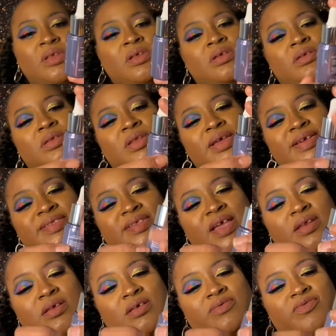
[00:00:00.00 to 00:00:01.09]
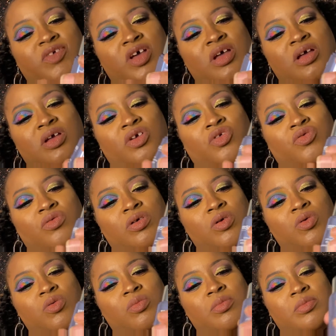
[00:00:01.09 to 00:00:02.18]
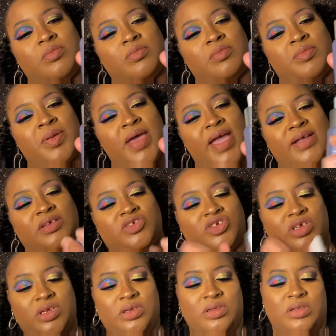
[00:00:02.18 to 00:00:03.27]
Nice kind of chrome packaging.